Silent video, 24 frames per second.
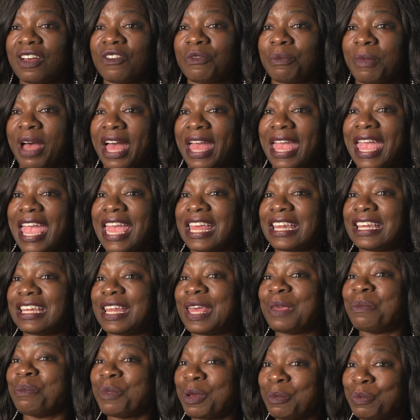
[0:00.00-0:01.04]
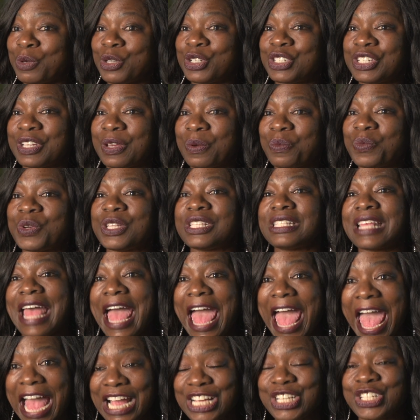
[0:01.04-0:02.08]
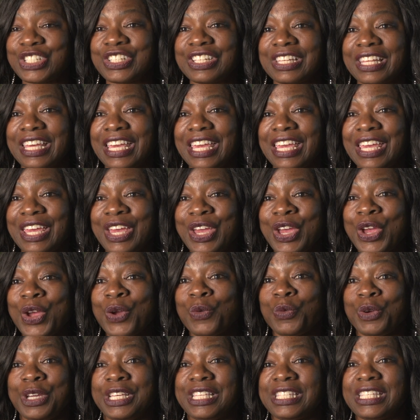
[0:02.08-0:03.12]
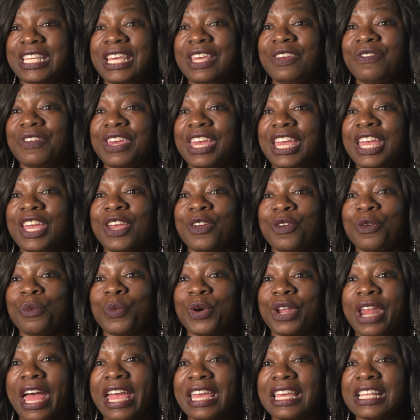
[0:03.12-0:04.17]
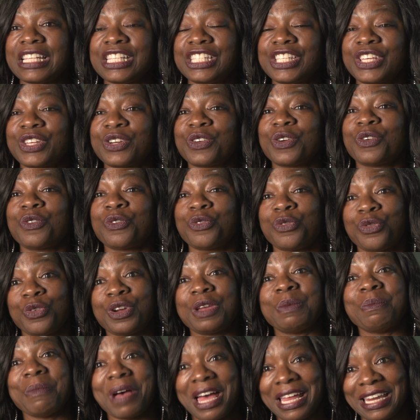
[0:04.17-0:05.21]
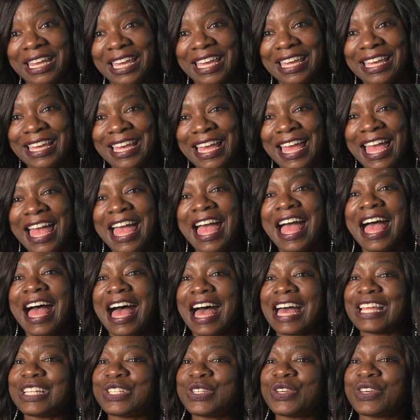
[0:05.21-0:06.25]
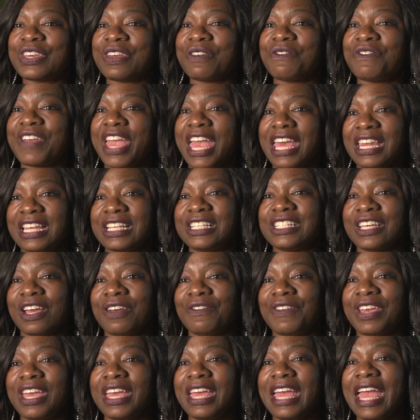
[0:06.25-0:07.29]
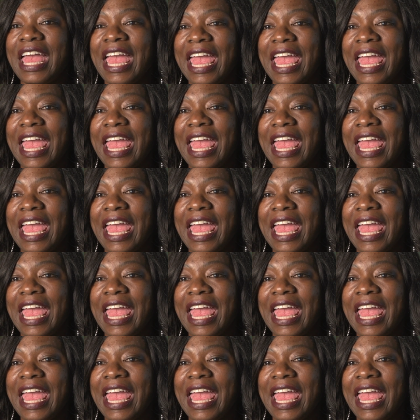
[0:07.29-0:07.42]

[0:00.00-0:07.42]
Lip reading: of my A&A membership was actually receiving what I consider free money, I took advantage of it.